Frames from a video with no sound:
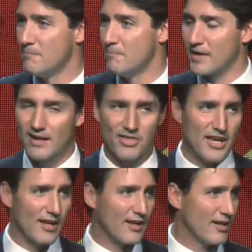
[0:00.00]
But I
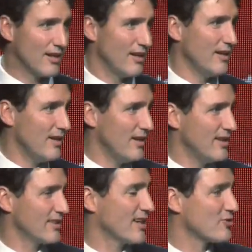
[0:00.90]
think
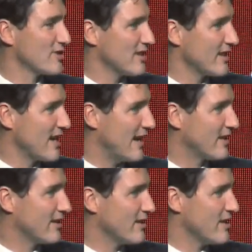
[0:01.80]
in countries like
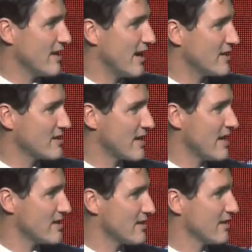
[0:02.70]
Canada and the United
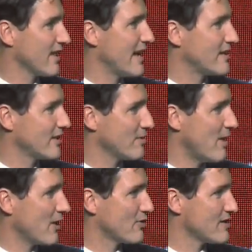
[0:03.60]
States and Atlantic
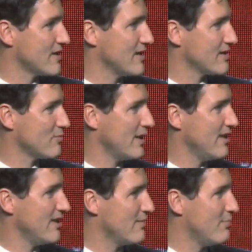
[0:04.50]
democracies, we
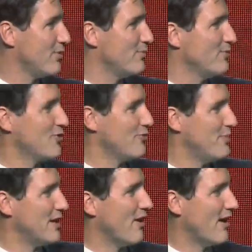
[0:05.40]
need to move
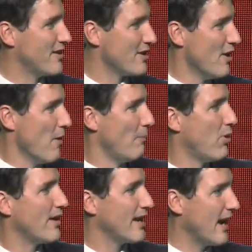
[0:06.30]
beyond
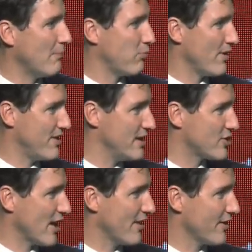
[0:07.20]
putting up with
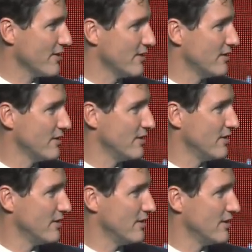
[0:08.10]
each other
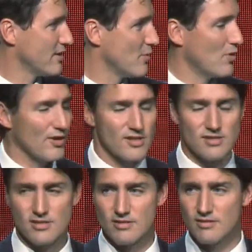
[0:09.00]

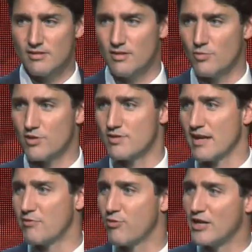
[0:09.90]
towards words
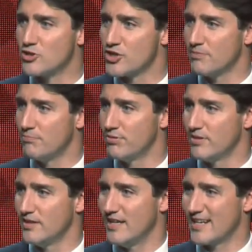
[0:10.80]
like friendship,
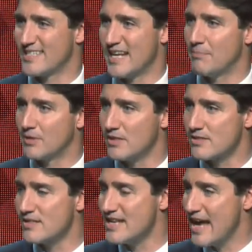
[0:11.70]

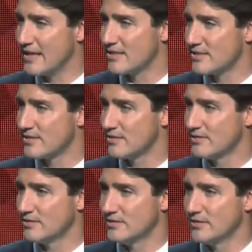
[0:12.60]
acceptance, and yes,
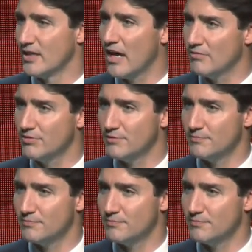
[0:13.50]
love.